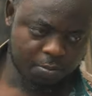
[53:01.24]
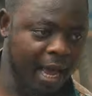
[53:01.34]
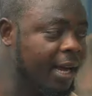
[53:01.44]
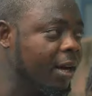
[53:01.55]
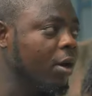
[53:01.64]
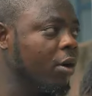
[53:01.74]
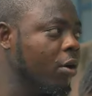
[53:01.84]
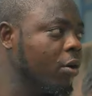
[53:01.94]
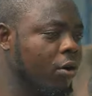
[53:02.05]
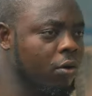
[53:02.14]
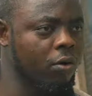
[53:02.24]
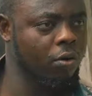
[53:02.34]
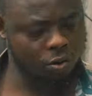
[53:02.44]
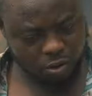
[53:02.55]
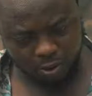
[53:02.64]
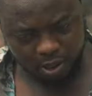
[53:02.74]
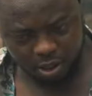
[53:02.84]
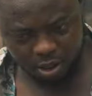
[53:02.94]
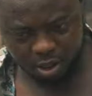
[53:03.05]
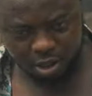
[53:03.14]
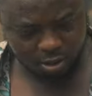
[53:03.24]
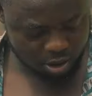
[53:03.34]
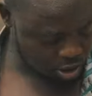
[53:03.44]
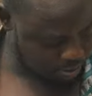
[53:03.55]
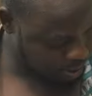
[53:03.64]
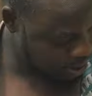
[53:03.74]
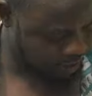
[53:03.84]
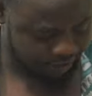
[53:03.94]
Yeah, go pay water